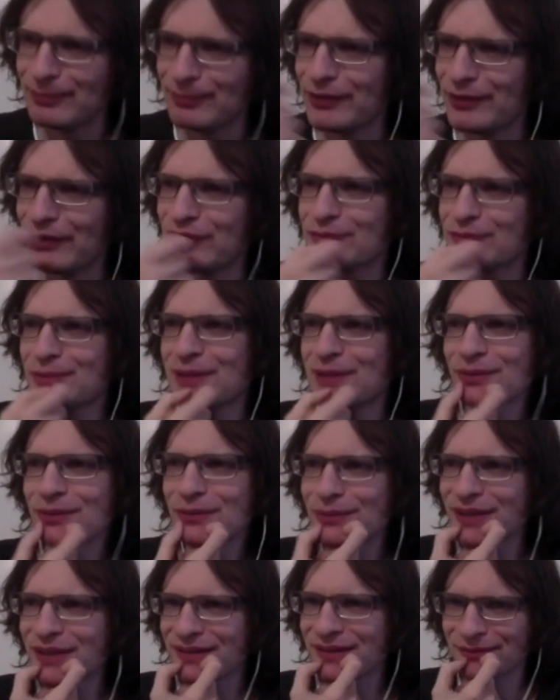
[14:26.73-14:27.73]
most
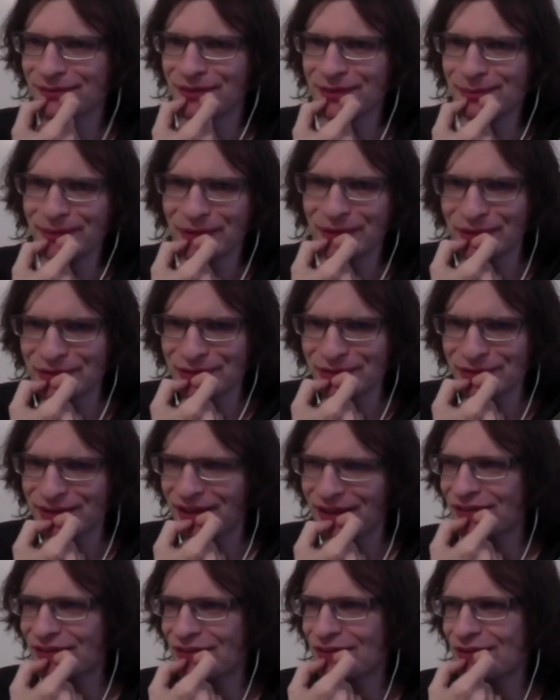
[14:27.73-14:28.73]
people, when Behringer
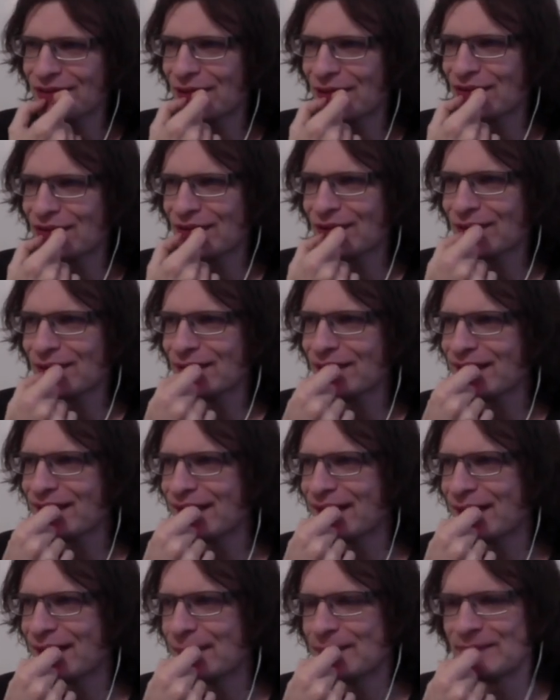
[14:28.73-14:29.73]
announced this console,
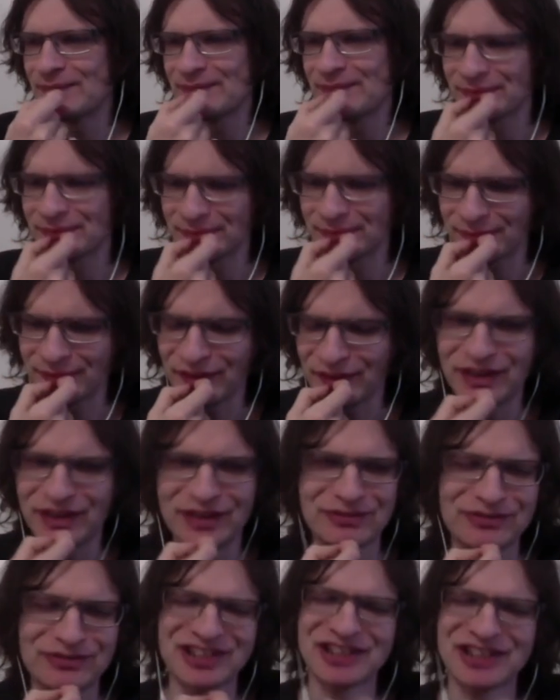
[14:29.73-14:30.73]

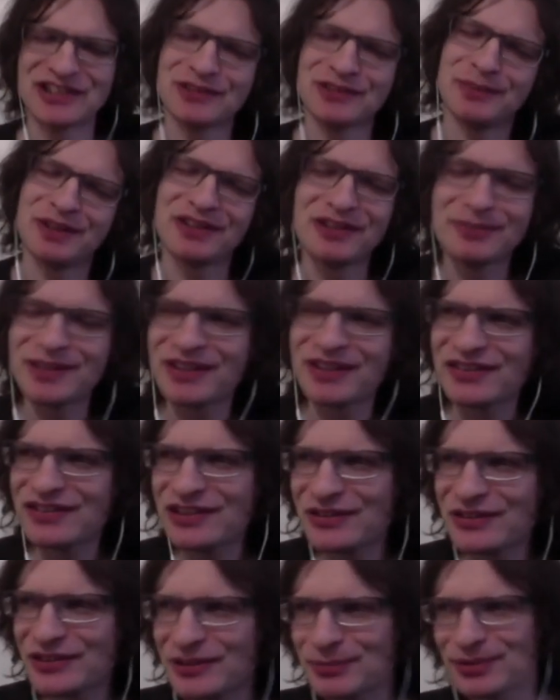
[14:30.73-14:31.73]
didn't really expect it to be a
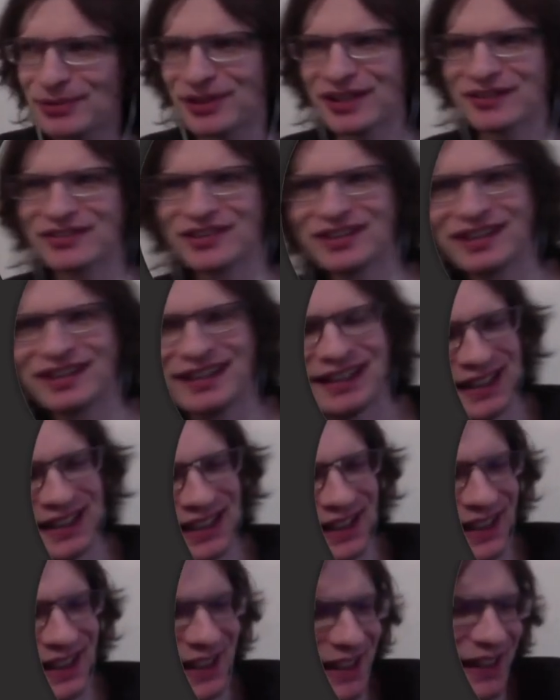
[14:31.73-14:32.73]
serious product.
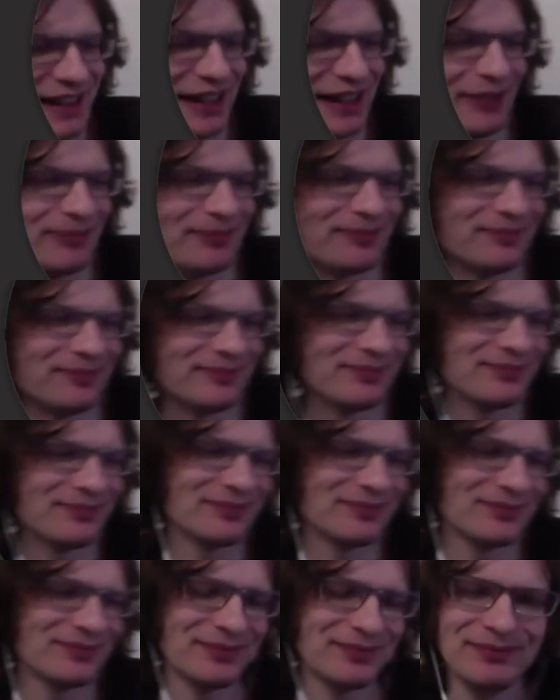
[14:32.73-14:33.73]

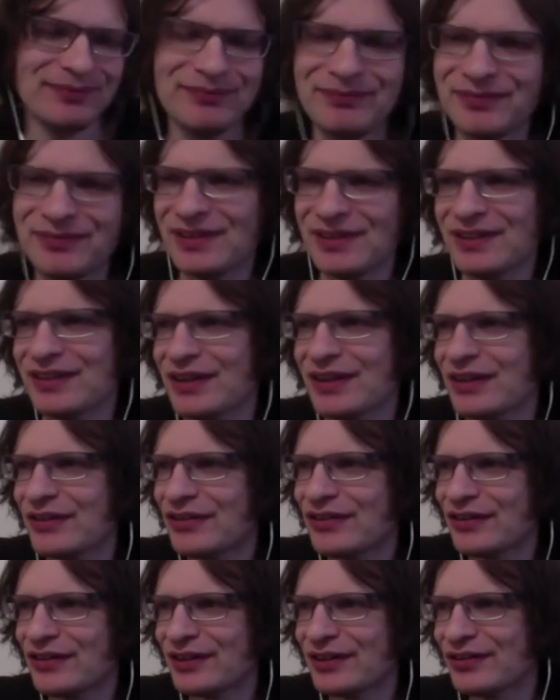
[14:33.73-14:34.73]

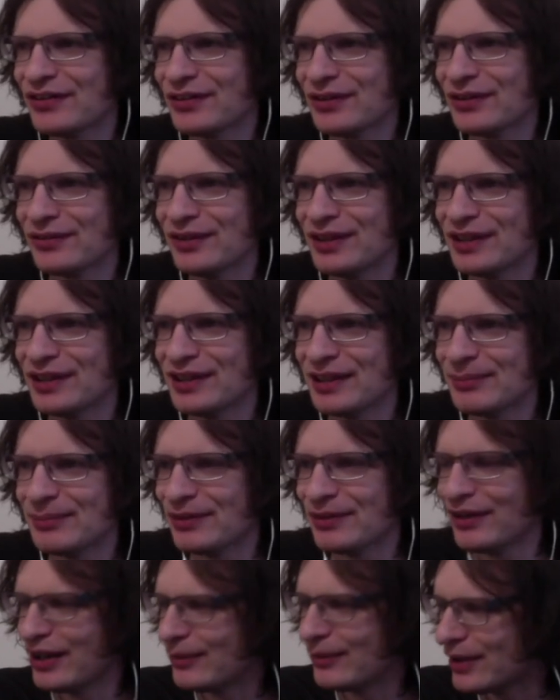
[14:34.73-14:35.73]
So I sort of ended
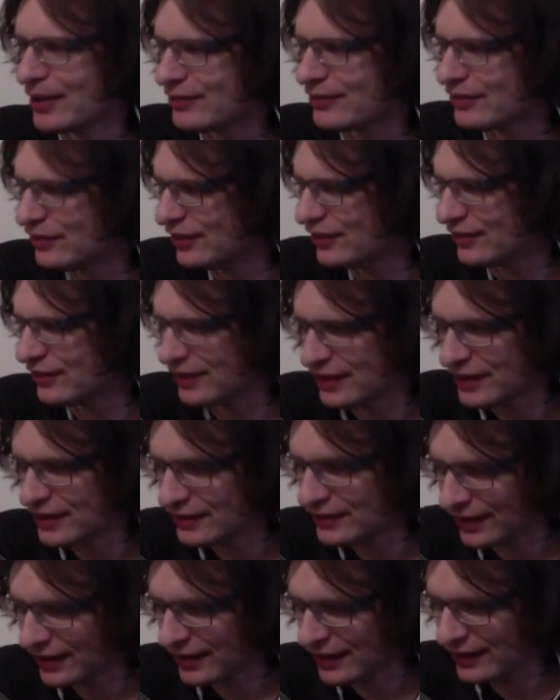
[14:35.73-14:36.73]
up buying one for shits and
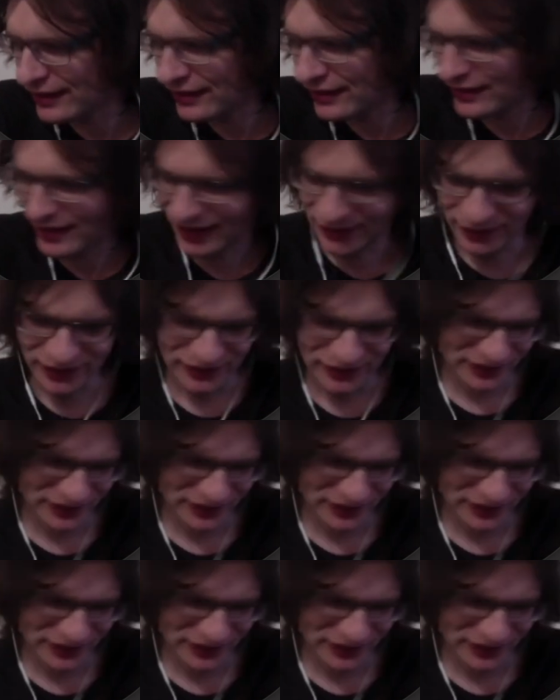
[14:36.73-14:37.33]
gigs, I guess. So it